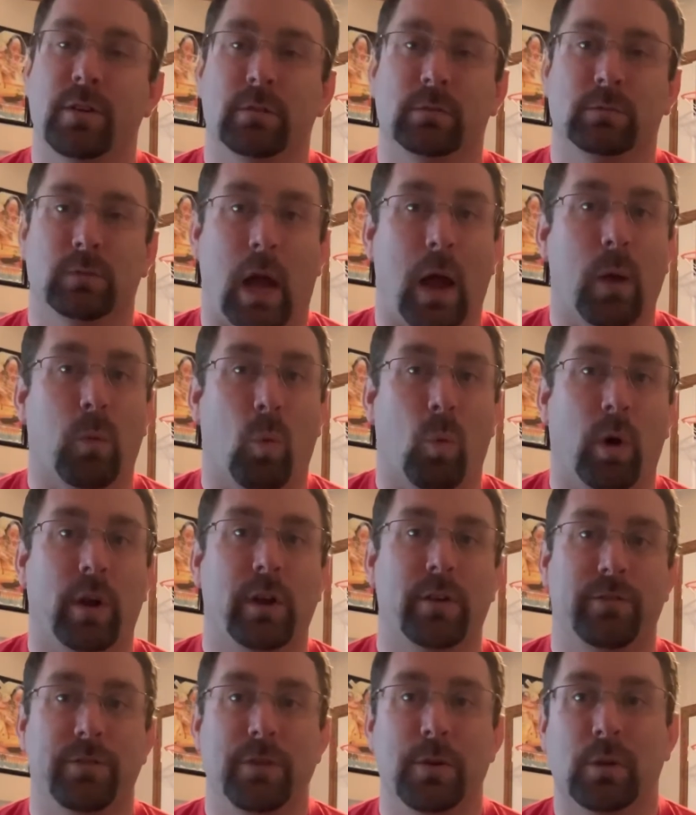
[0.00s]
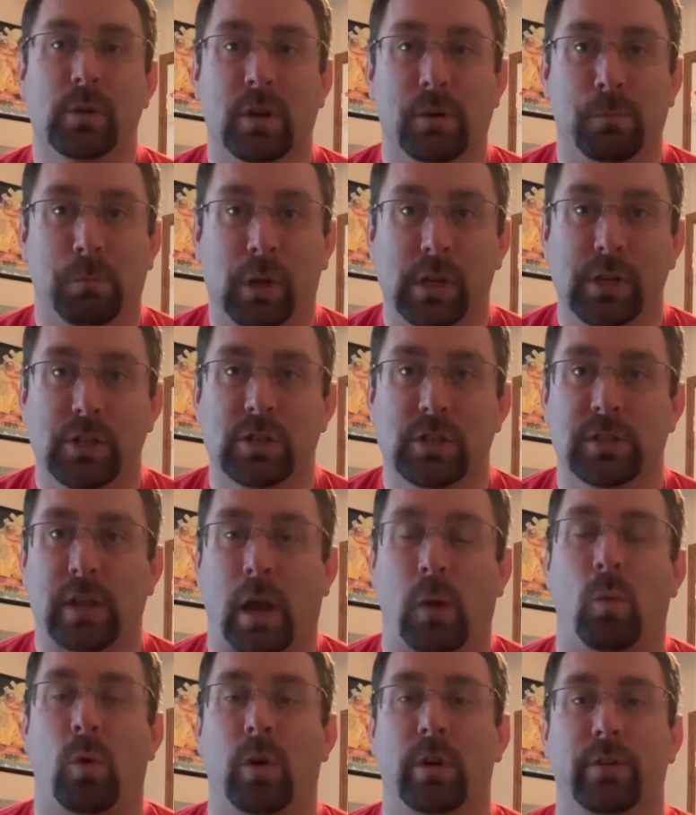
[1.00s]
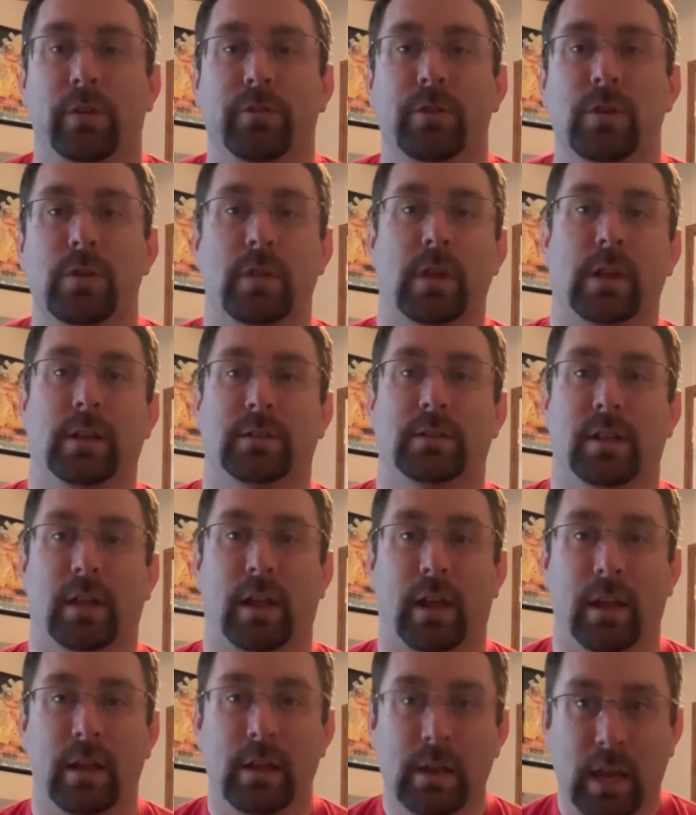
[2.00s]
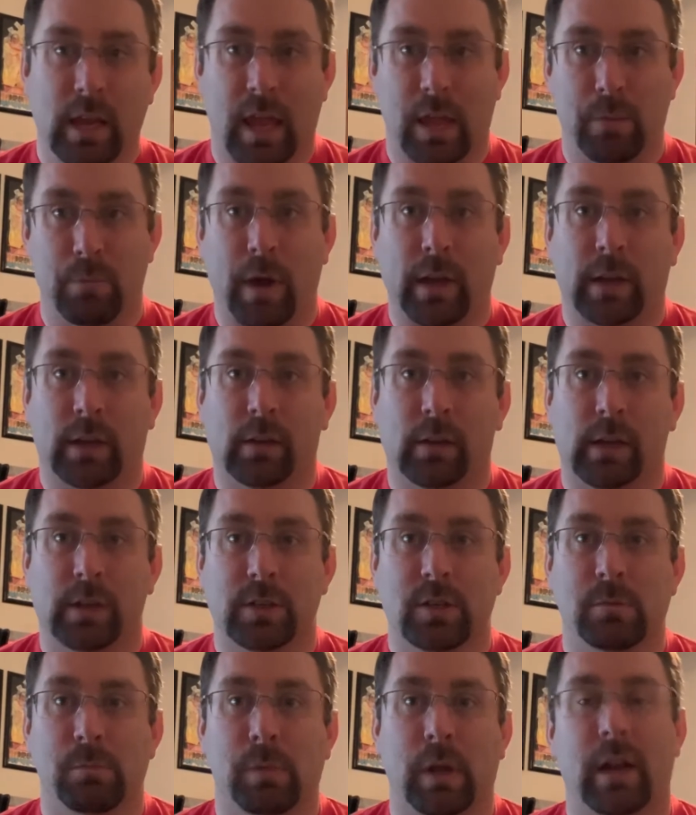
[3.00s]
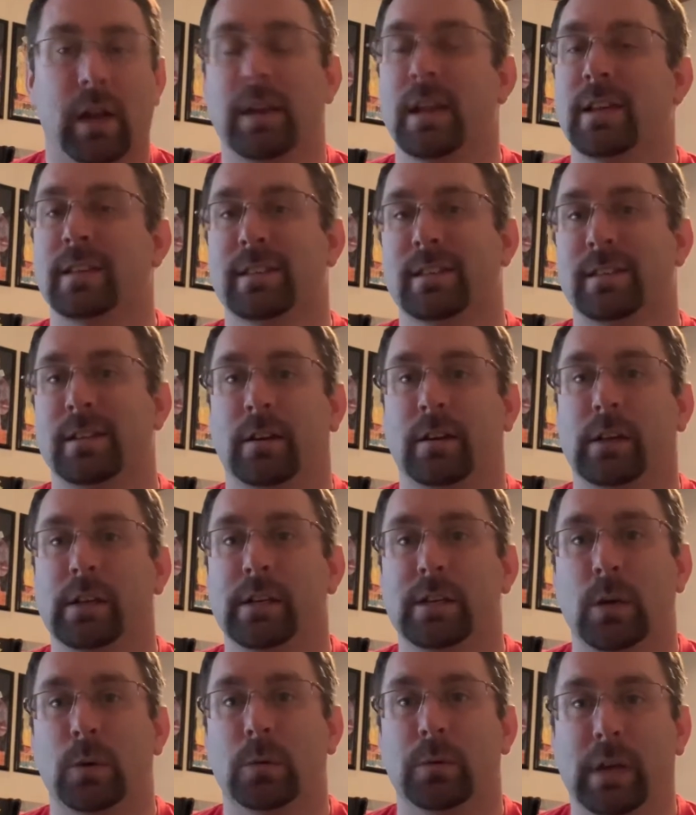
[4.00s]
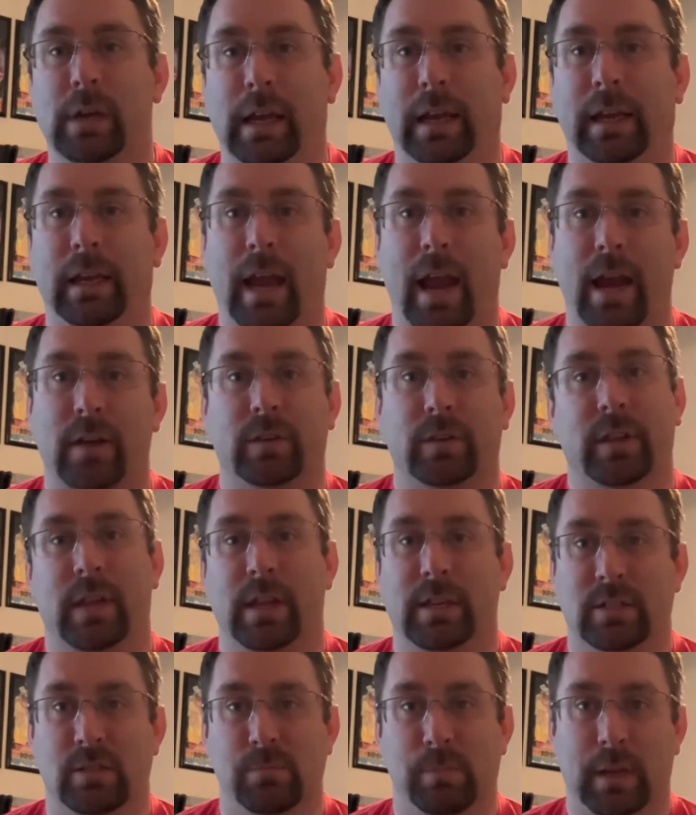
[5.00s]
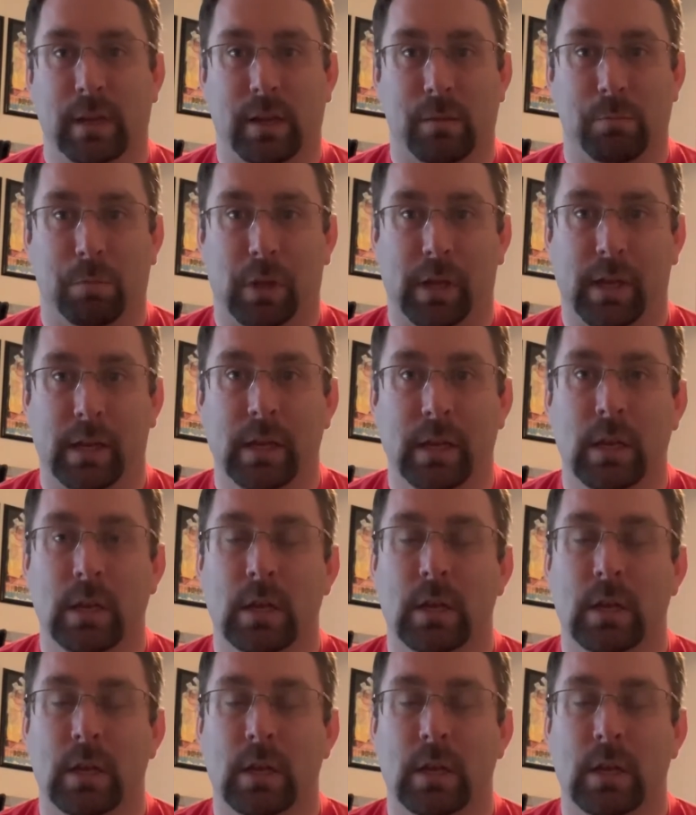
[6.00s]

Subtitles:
I want a few completions. I want a few things that in my collection, but necessarily don't need everything to be complete.